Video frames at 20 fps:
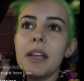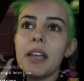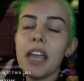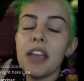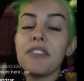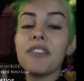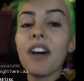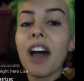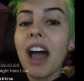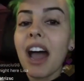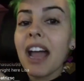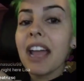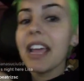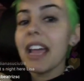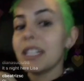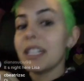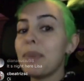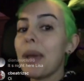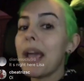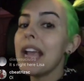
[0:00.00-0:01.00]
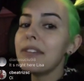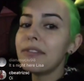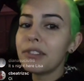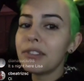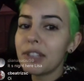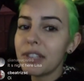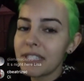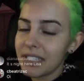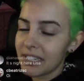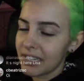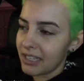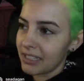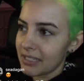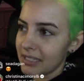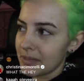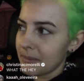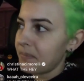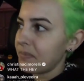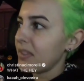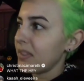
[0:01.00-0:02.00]
if I, as painful as it
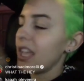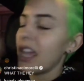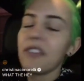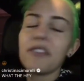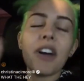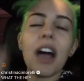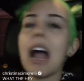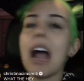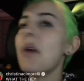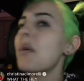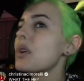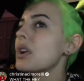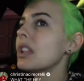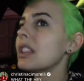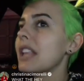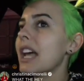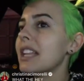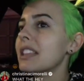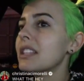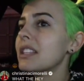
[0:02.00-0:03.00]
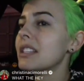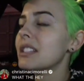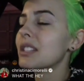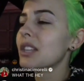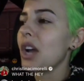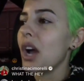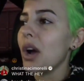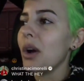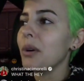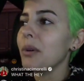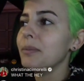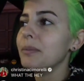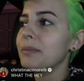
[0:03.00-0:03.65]
is, if I were to let this go,